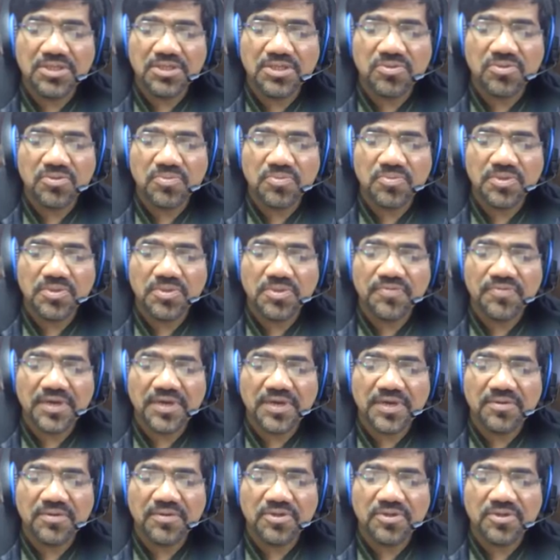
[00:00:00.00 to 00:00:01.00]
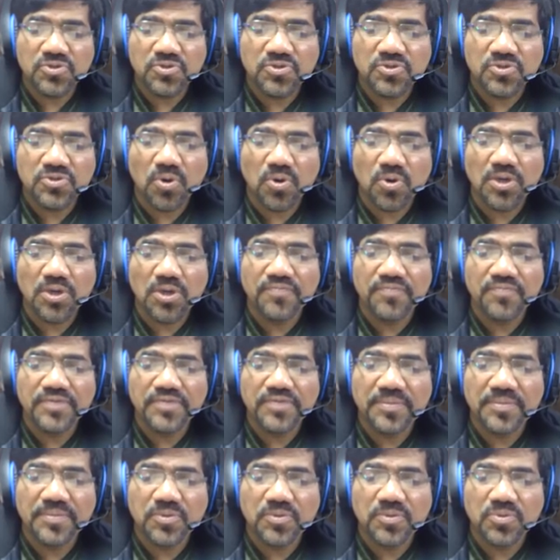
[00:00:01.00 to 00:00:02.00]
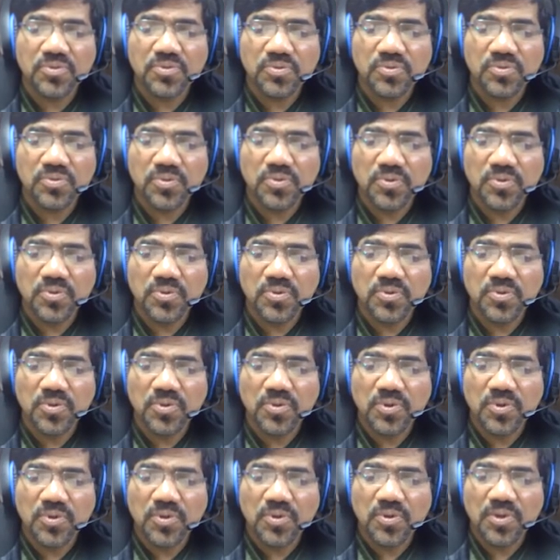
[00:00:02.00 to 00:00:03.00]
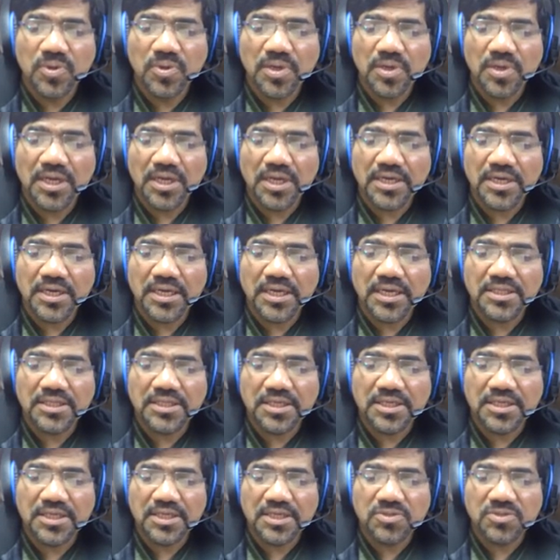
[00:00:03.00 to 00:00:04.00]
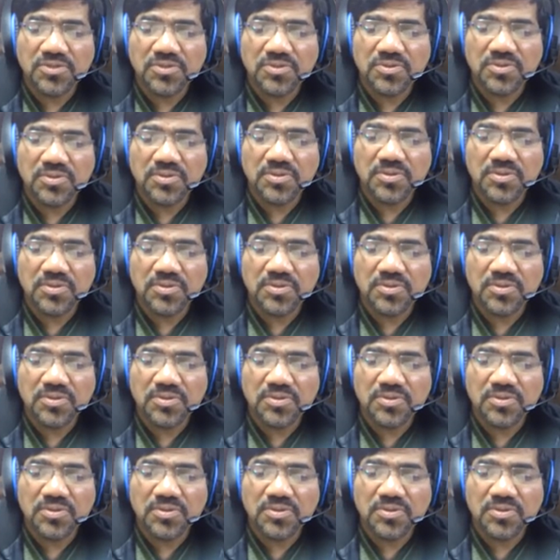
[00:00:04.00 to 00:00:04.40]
it could be if I can show all of them to you. And I think I should